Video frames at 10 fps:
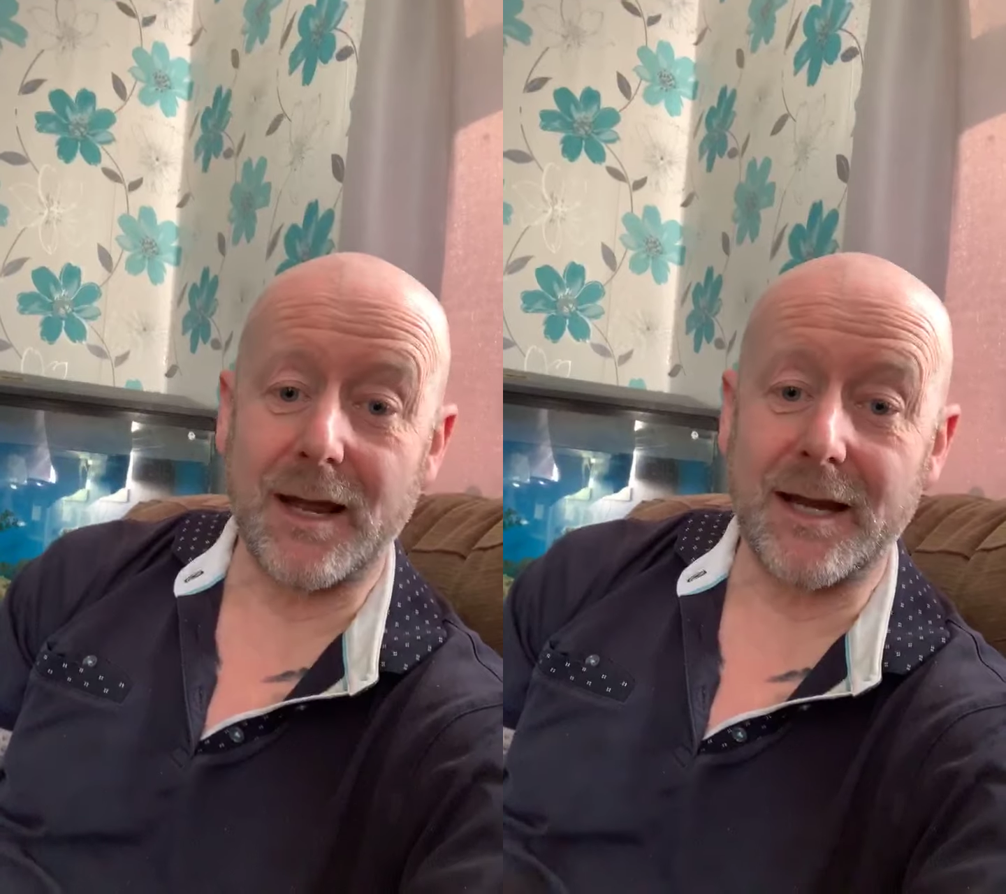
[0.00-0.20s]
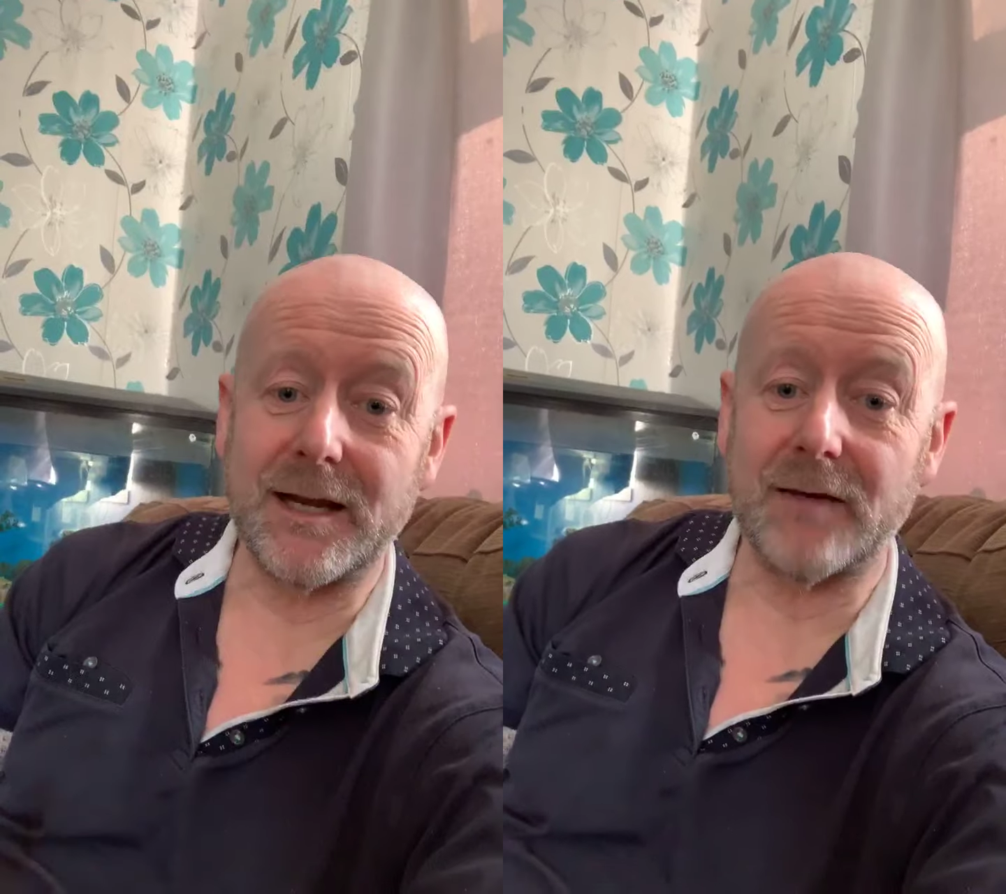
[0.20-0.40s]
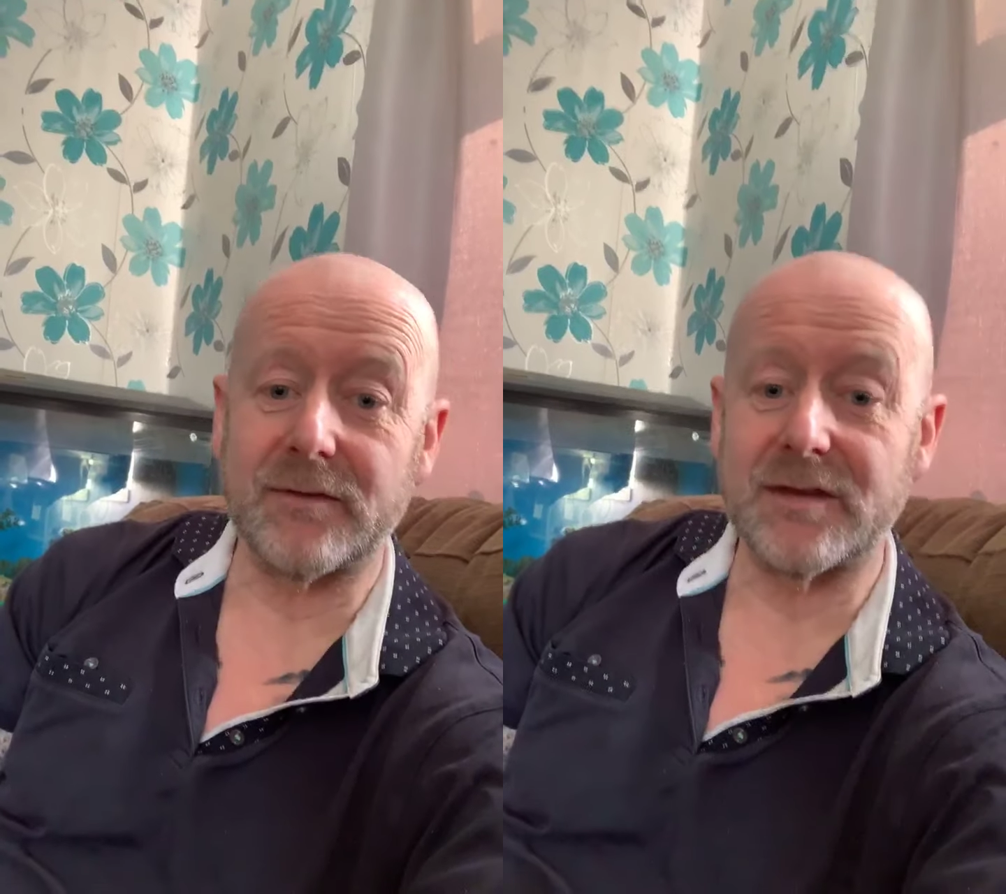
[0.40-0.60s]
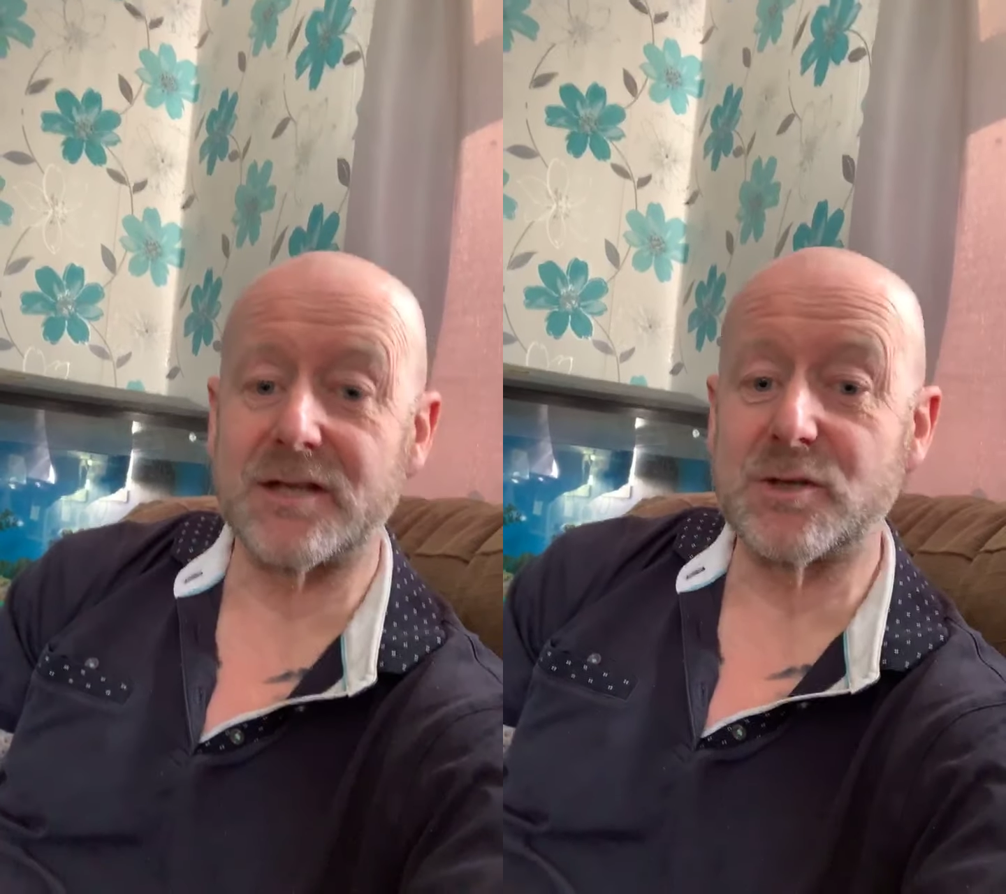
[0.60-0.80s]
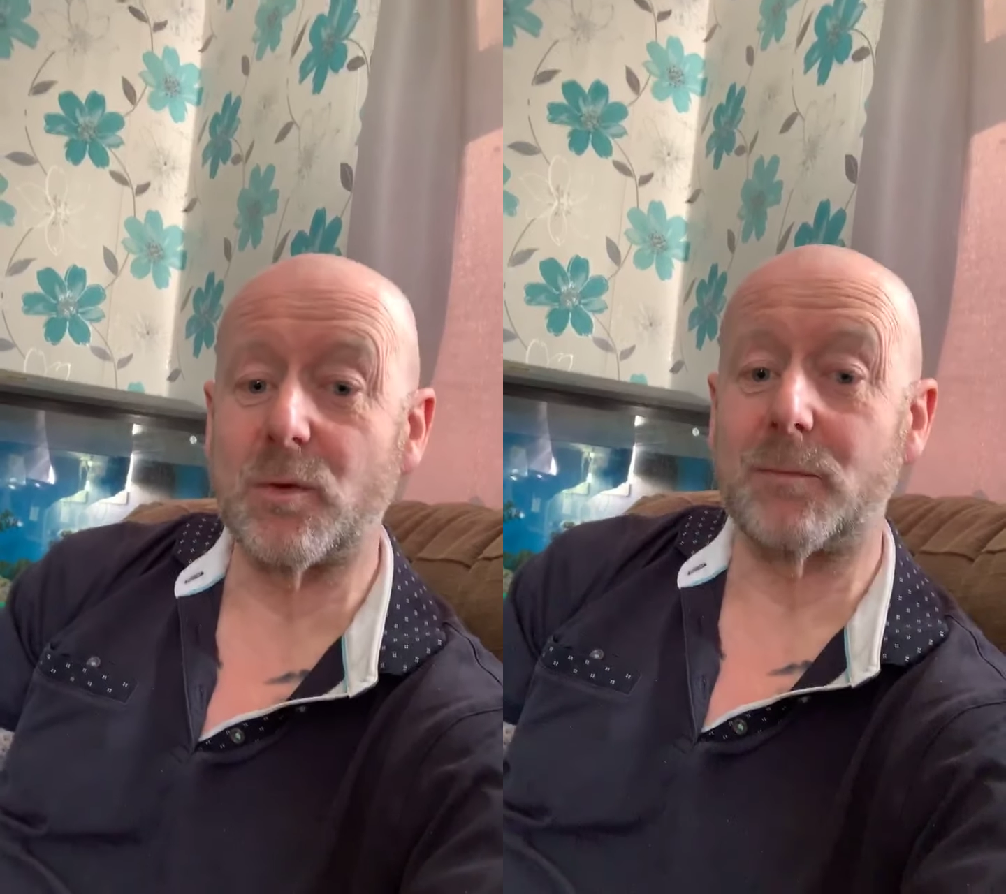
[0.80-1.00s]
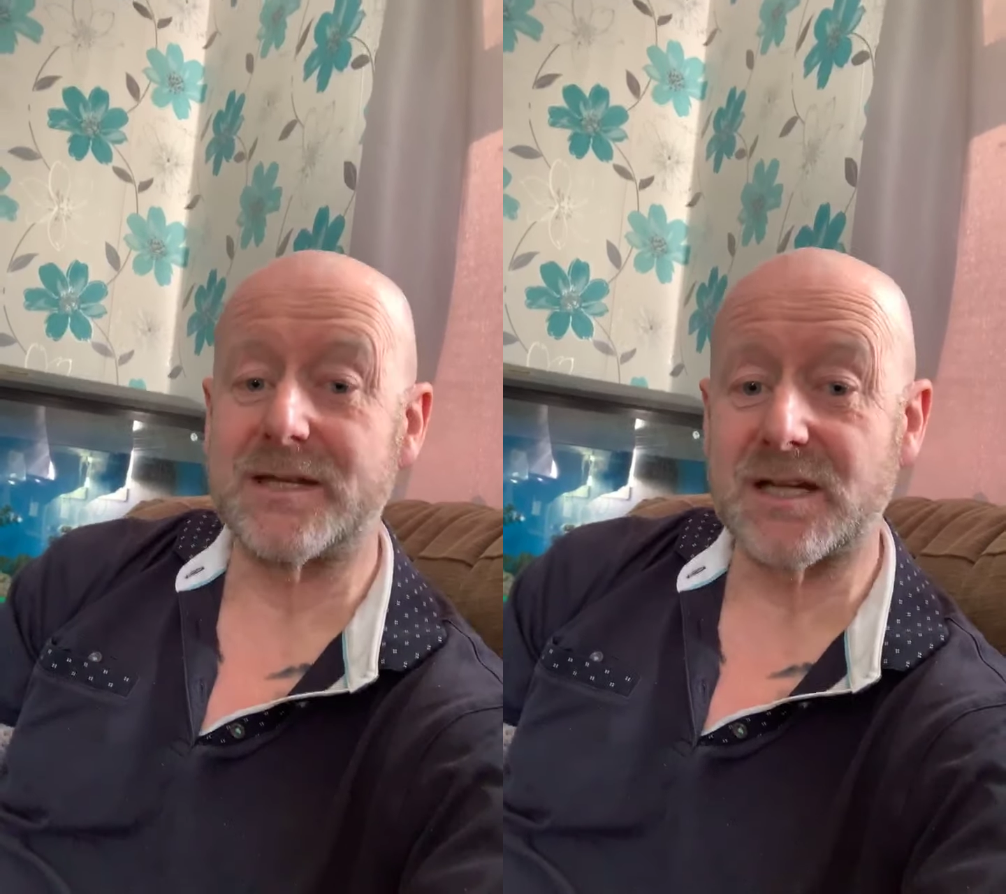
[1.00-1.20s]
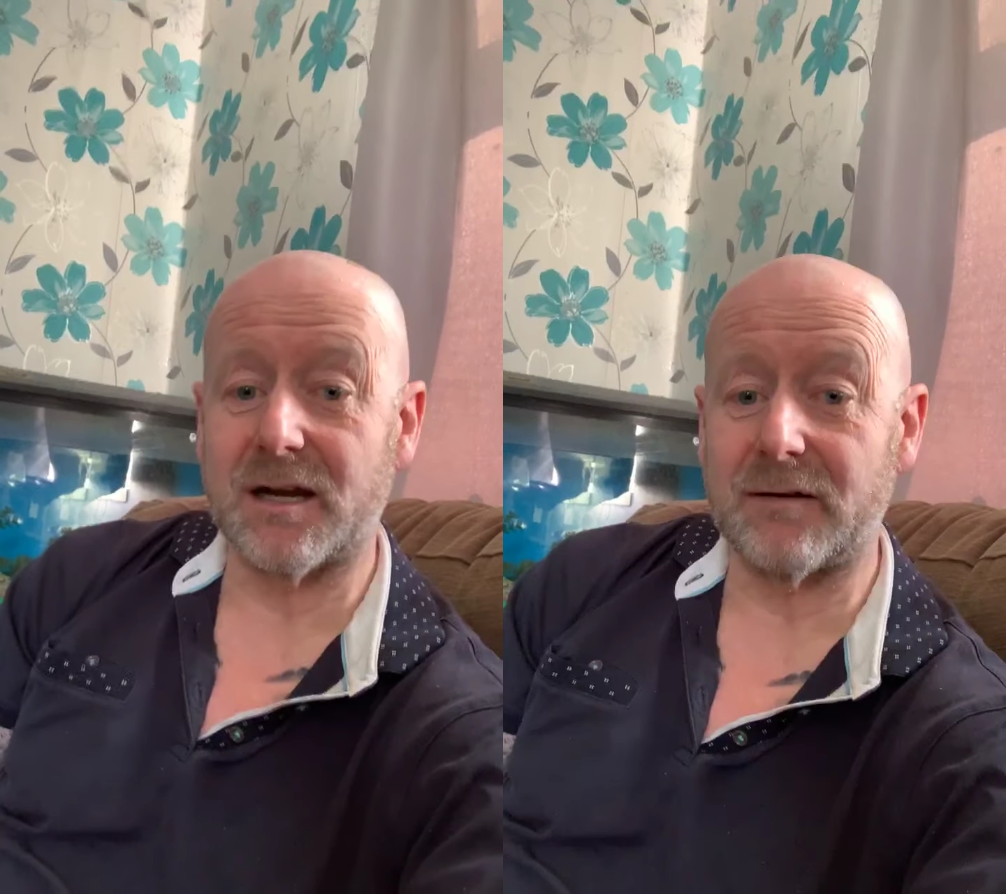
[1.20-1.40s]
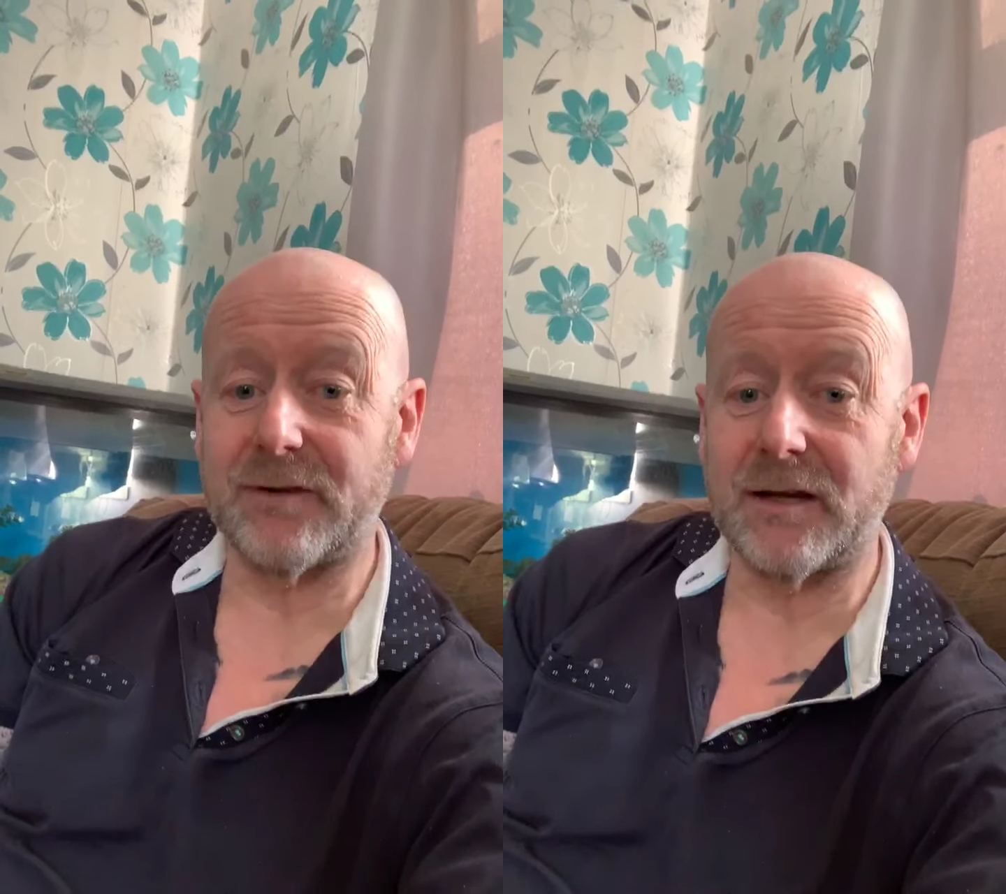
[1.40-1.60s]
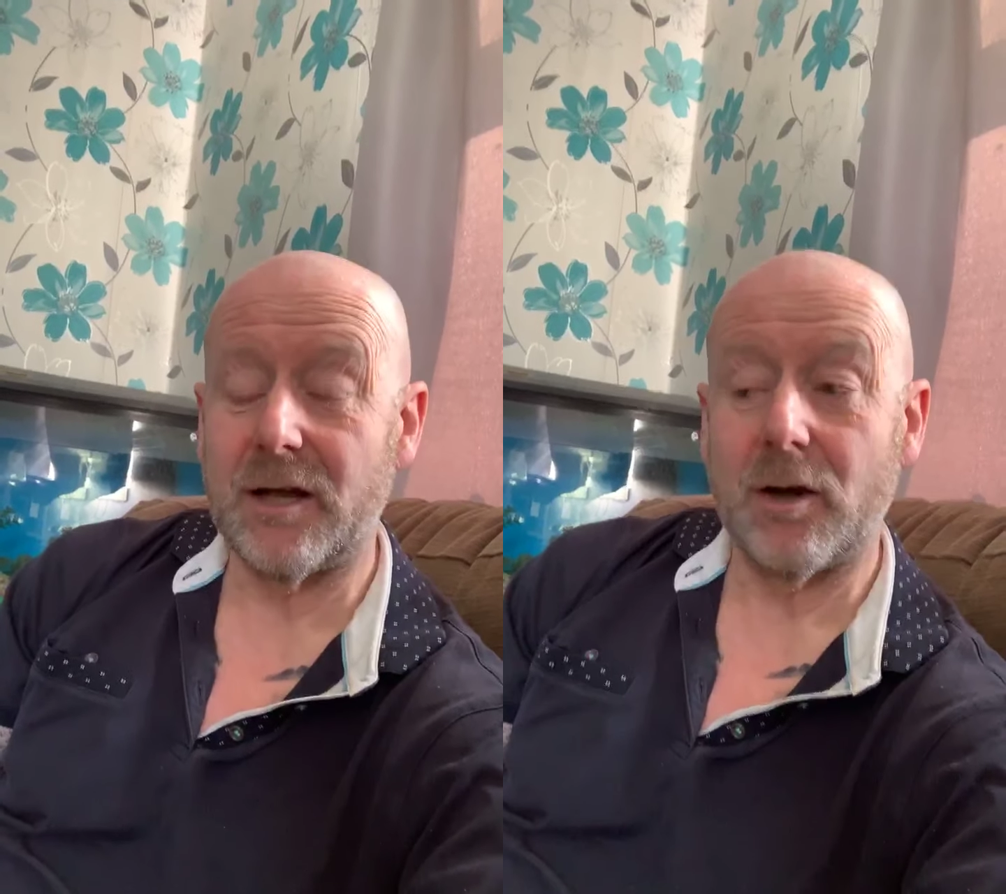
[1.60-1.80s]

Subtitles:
Any other things you want me to cover,